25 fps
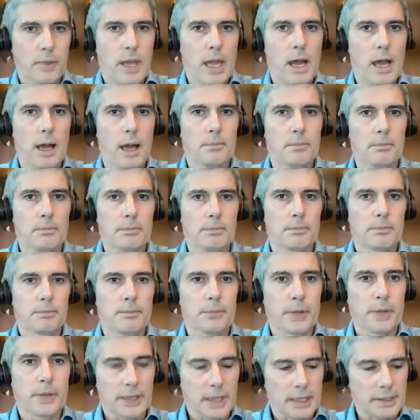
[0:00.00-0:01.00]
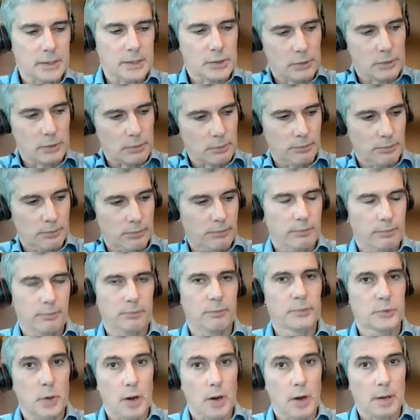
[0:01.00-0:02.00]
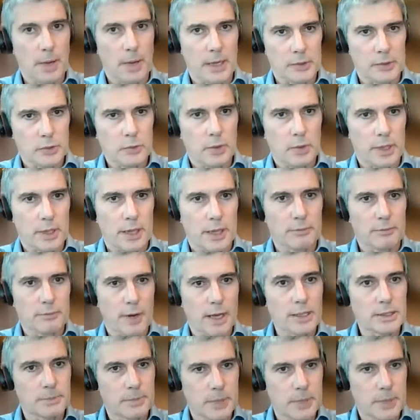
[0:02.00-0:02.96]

Um, but that's talking about short end rates.